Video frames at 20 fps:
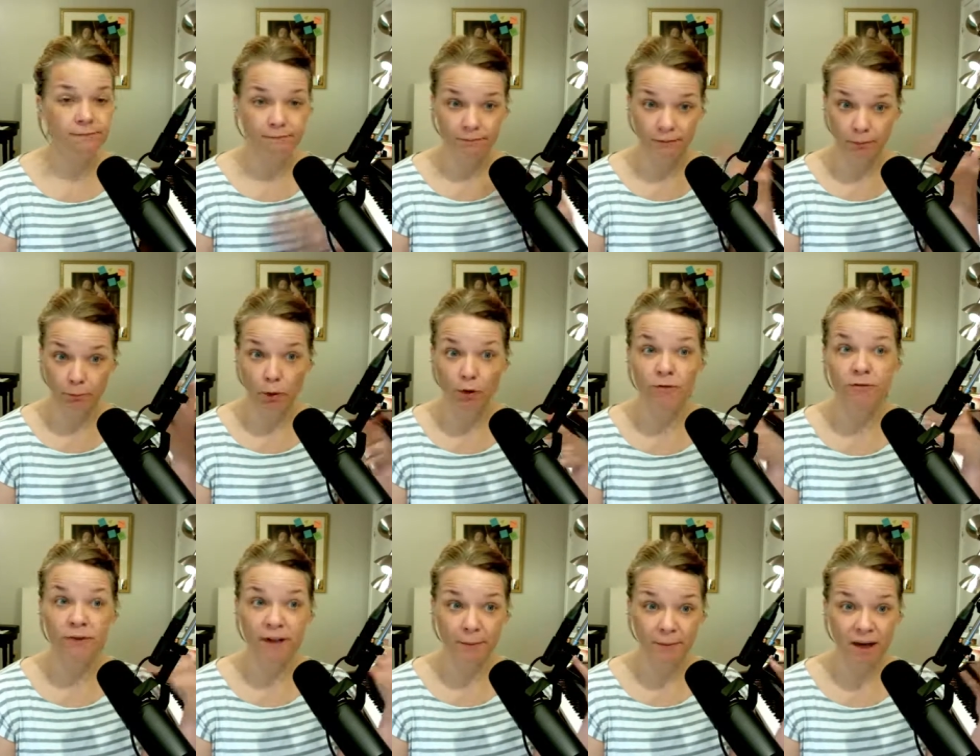
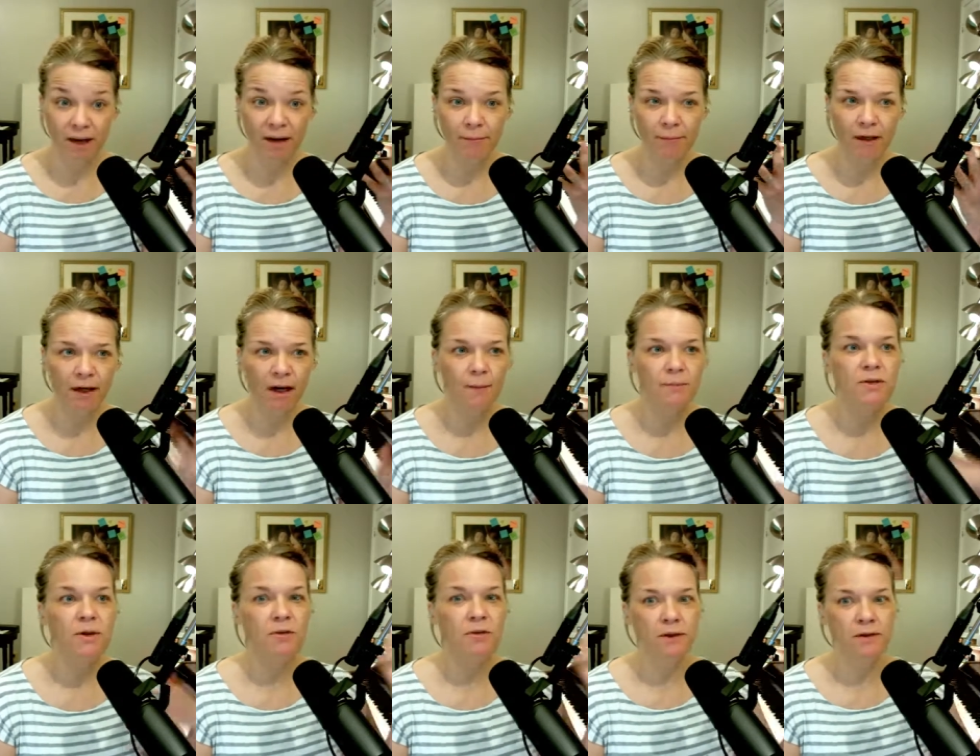More phlegm coming
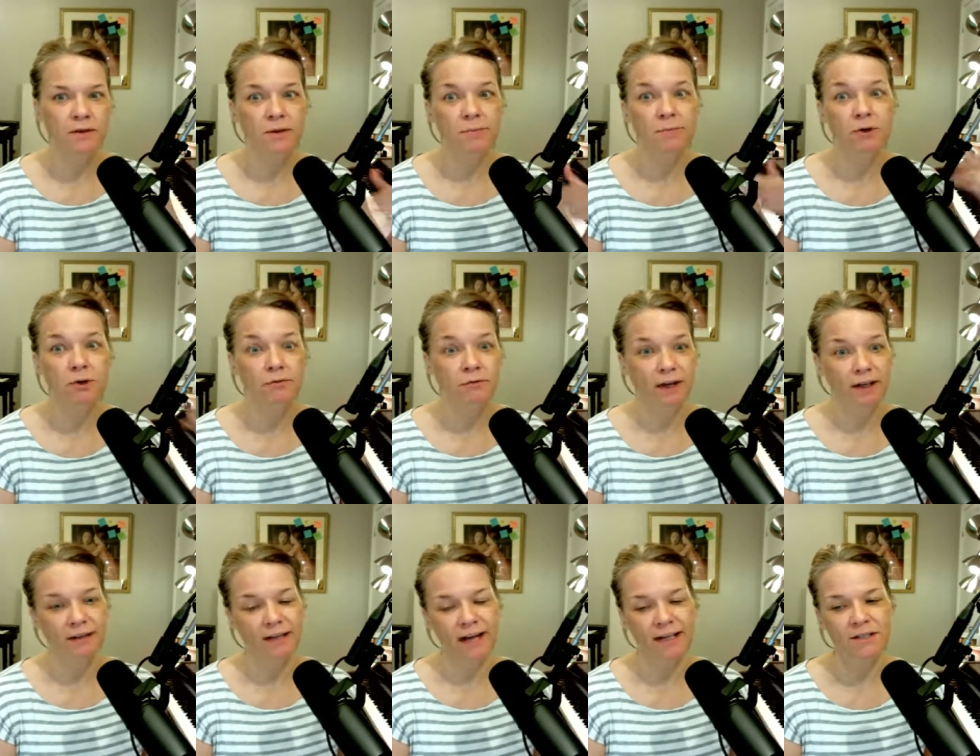up. So things are
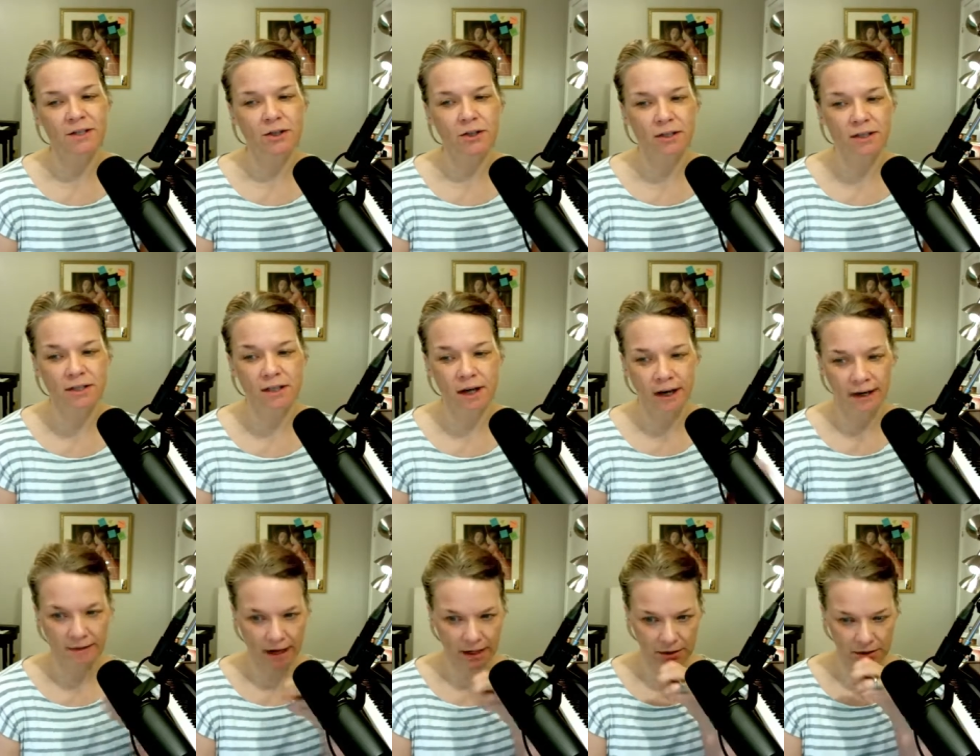moving. That's a good
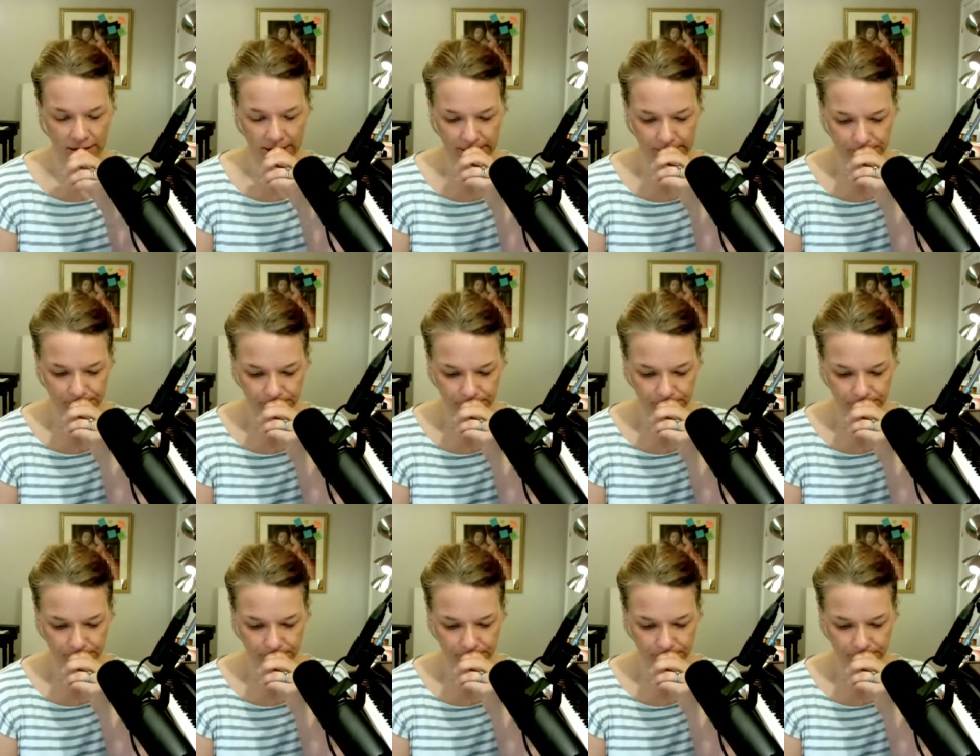sign, actually.